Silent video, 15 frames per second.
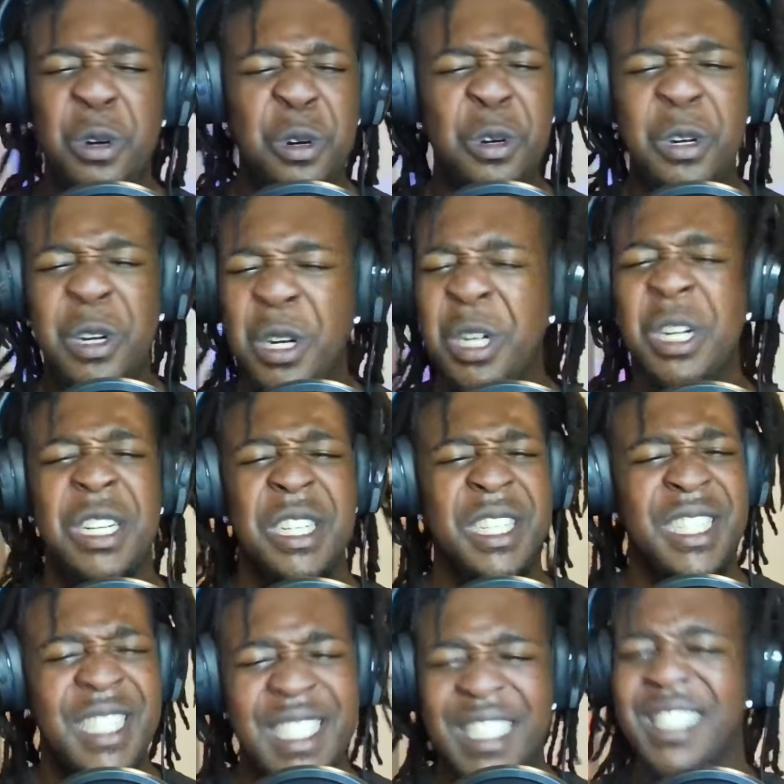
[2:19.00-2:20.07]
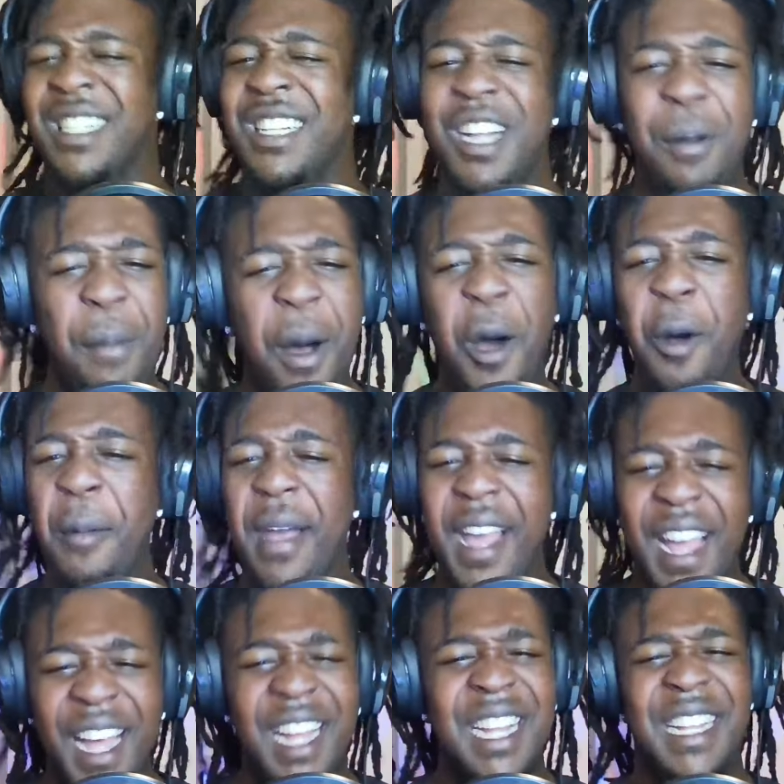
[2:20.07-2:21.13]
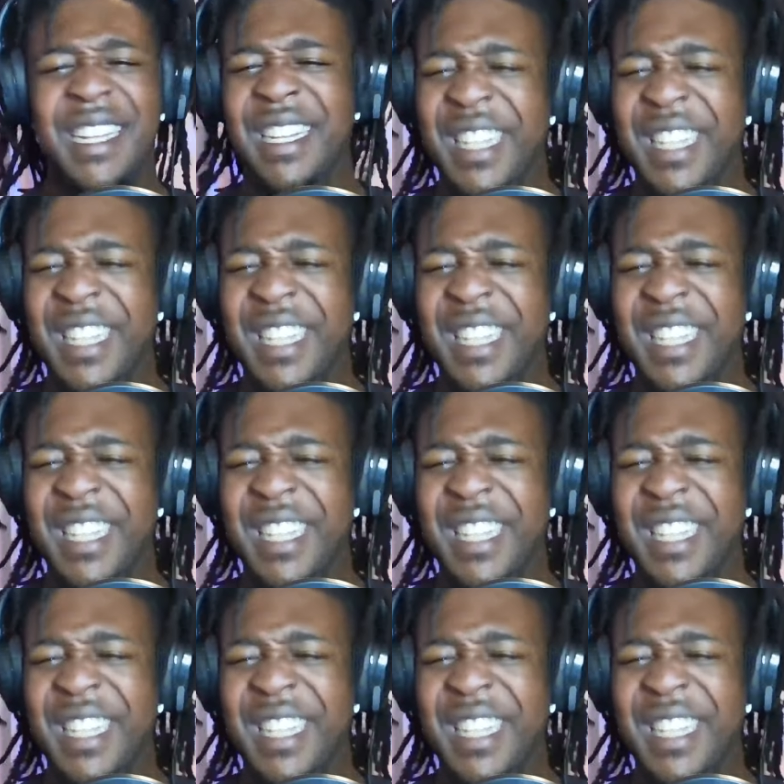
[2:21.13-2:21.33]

spot. Come on, man. What